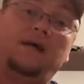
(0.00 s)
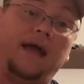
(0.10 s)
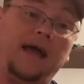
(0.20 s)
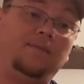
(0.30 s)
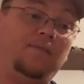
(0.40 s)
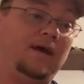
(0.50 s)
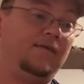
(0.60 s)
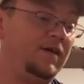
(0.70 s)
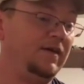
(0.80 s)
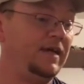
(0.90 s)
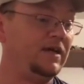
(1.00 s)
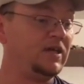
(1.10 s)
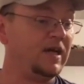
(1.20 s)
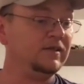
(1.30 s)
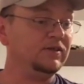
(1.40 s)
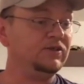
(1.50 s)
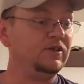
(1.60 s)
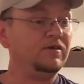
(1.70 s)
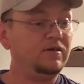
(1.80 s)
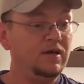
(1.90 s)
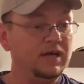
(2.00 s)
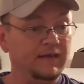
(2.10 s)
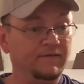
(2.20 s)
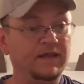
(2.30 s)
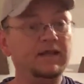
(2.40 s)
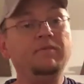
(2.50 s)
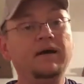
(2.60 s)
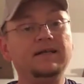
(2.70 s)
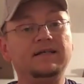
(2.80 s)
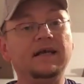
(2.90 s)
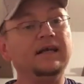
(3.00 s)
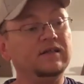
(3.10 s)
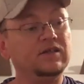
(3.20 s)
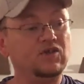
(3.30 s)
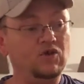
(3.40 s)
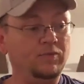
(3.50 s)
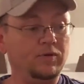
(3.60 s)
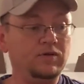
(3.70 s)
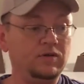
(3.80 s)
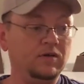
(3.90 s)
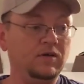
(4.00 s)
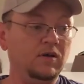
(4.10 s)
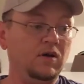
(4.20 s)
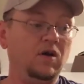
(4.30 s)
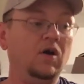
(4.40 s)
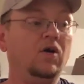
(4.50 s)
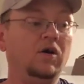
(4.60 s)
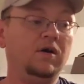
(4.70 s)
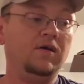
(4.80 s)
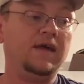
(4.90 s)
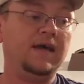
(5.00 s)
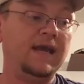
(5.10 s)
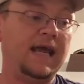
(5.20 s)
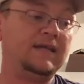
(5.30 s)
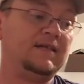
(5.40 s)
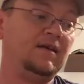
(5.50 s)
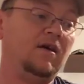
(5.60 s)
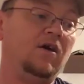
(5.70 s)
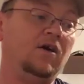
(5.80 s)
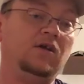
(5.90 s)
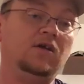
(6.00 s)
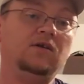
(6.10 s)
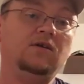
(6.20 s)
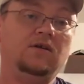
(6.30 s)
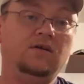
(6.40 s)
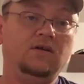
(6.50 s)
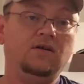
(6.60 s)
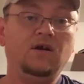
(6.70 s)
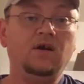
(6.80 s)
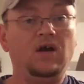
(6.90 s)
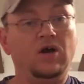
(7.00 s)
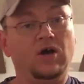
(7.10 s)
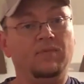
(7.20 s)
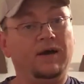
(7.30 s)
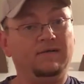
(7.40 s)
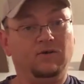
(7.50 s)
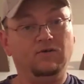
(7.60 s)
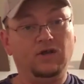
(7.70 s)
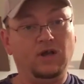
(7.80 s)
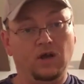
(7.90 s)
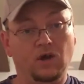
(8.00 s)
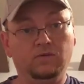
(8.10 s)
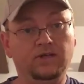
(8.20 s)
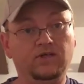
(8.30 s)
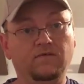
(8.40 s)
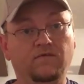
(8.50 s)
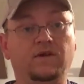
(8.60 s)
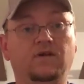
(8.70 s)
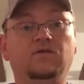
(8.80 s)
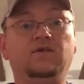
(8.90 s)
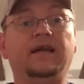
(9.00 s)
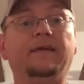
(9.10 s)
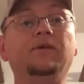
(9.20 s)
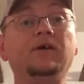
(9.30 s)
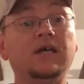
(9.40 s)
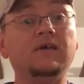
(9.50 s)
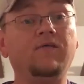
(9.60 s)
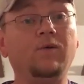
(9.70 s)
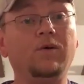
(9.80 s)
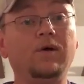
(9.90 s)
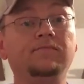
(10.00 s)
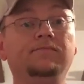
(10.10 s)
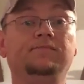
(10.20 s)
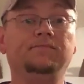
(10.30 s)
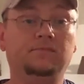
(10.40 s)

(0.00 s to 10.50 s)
I'm happy I found that Challenger. If anybody's needing the supers or that NASA hauler, I've told you the only 2 vehicles that I'm looking for.